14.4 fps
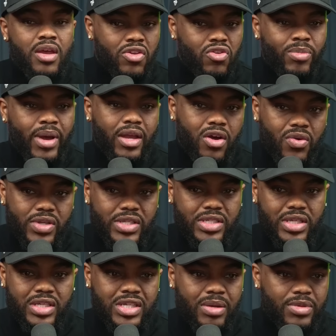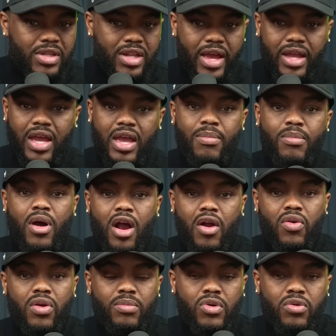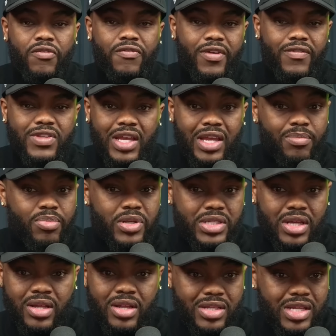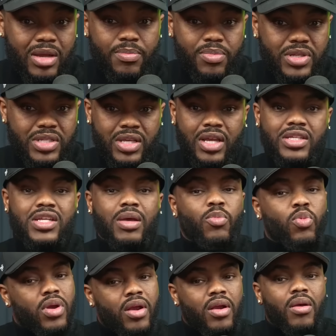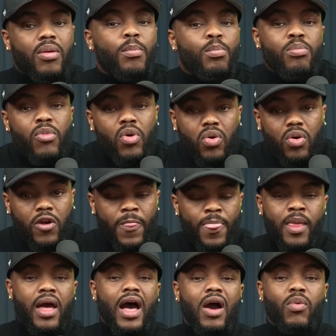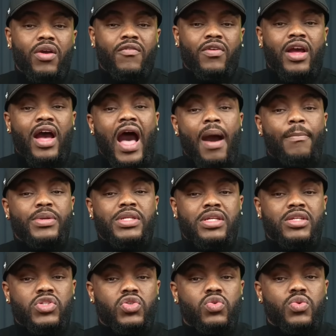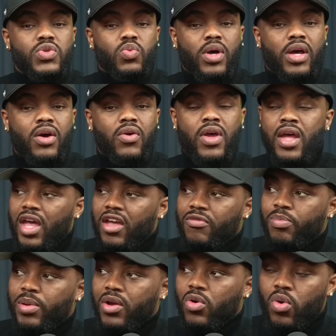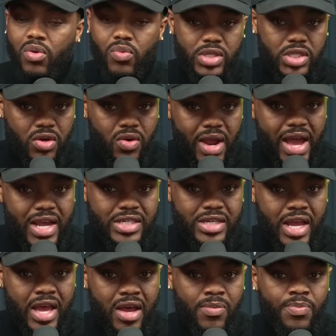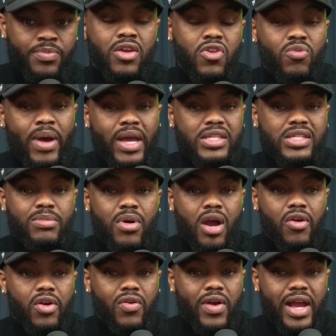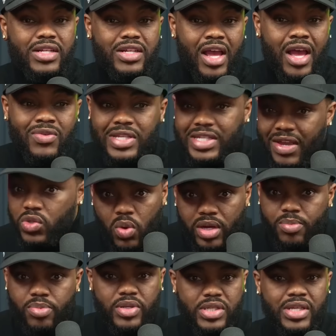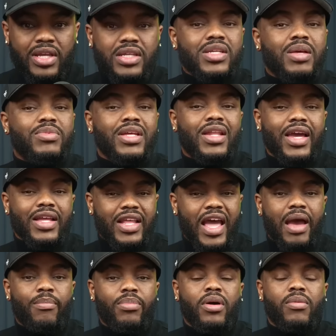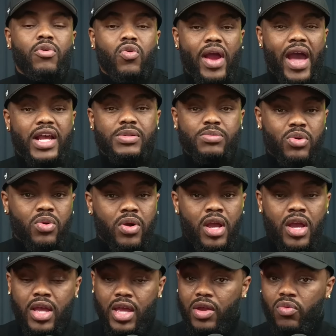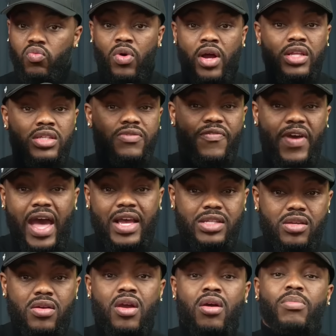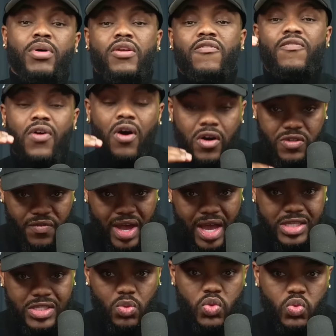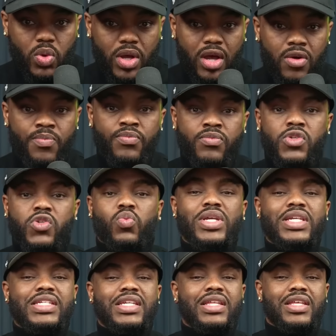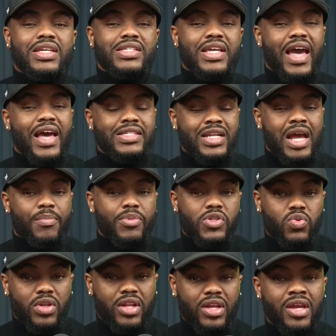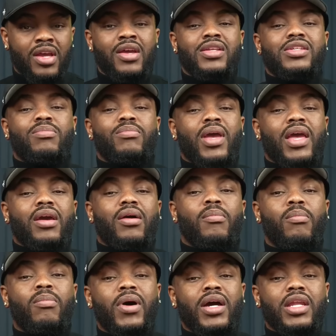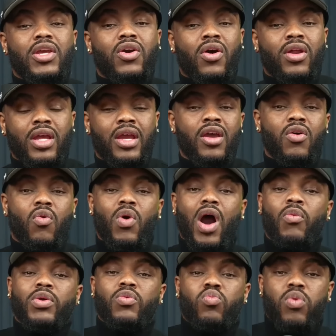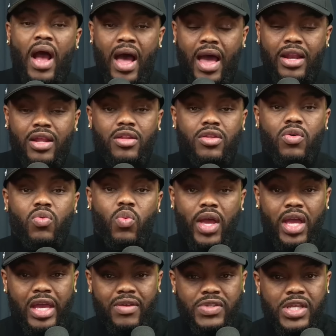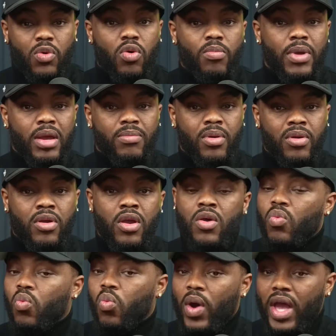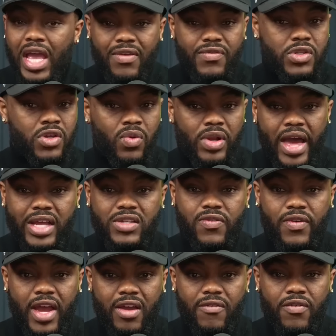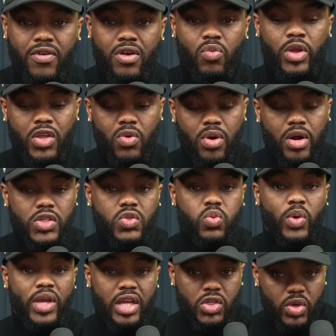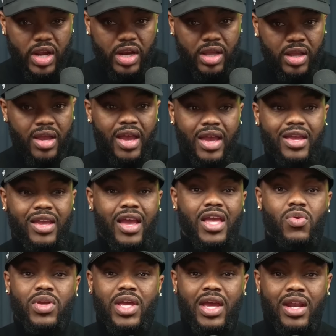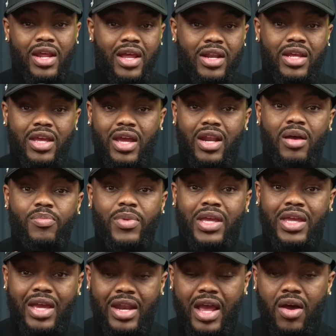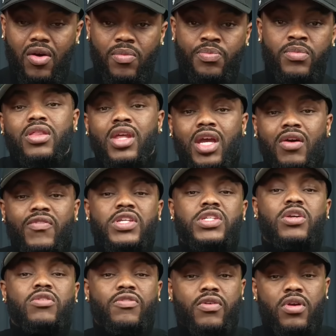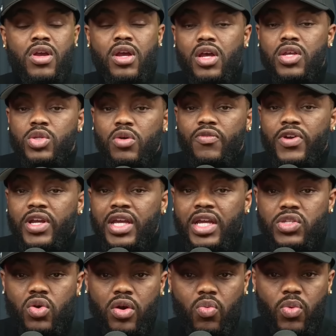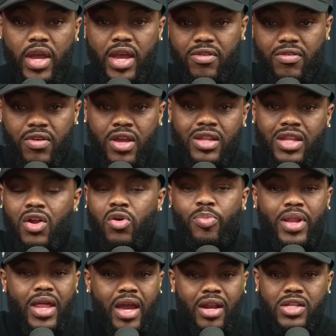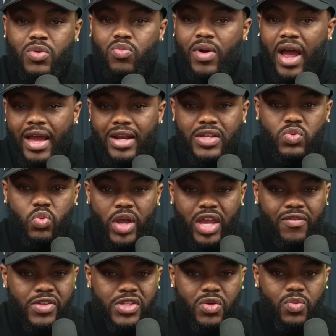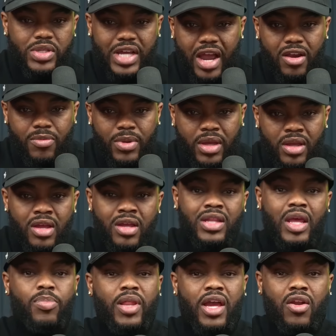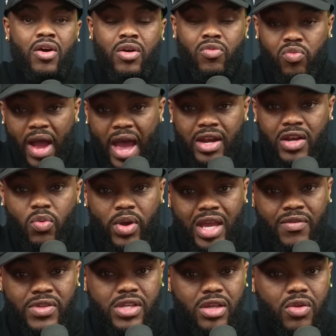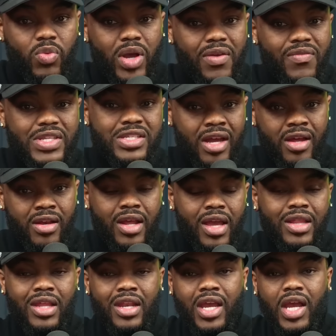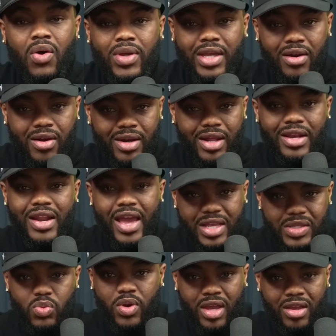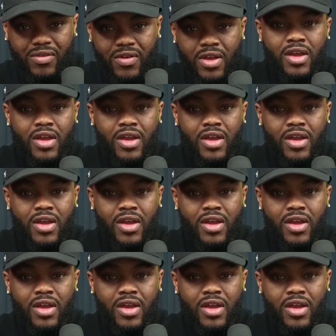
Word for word: You might go and see something like a Mara move 15%, 10%, somewhere more. However, the opposite is true as well. If Bitcoin was to crash down, you might see Mara crash down 20%, something like that, but crash more. It runs faster, but it falls faster as well. So we see this as an opportunity to make money on it while we ride the waves. And remember, waves don't last forever. When you are swing trading, aka you getting in, getting up, and getting out, think of a surfer. A surfer gets on a wave. They don't plan to ride this wave until retirement. They plan on riding the wave until the wave is done. And then they go and get on the next wave.